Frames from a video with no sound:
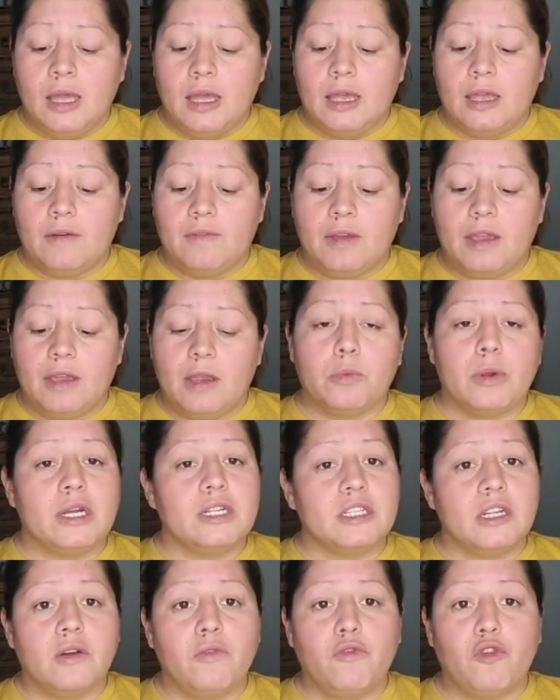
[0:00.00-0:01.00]
If it
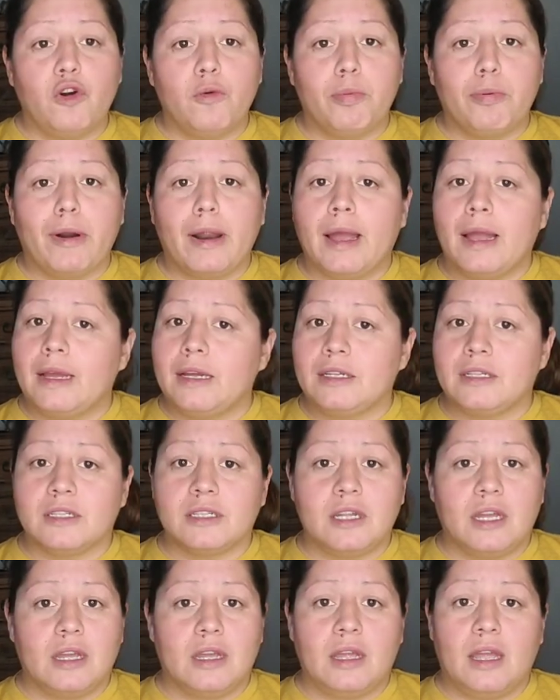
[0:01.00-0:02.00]
rings up for price,
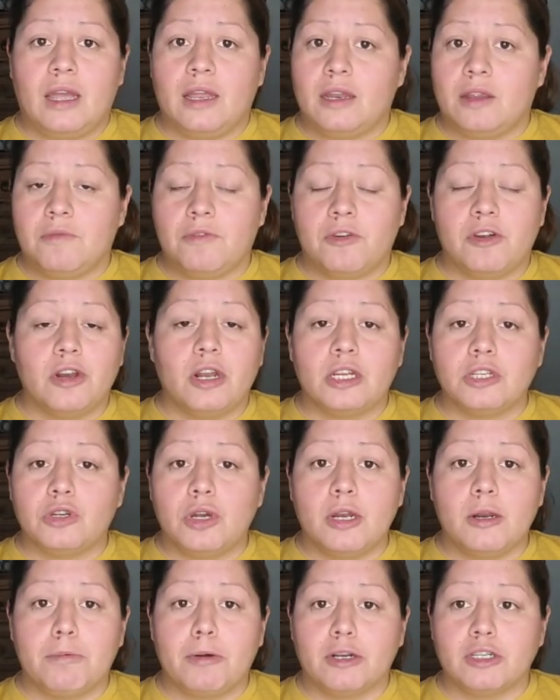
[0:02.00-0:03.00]
and if you're not
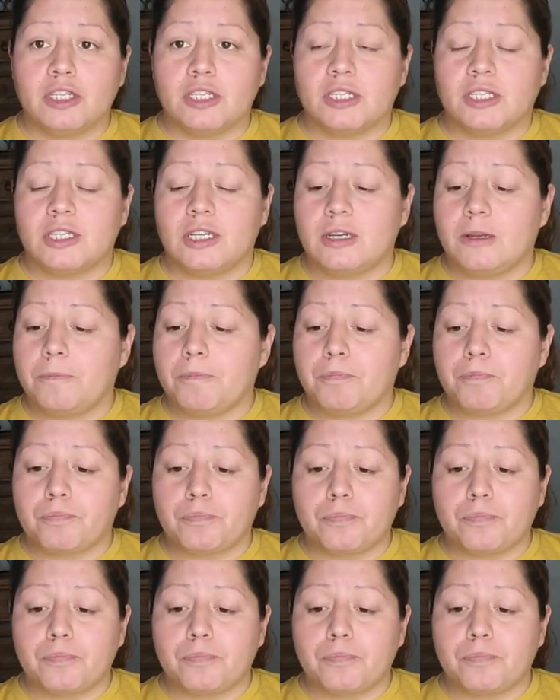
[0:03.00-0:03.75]
trying to purchase it,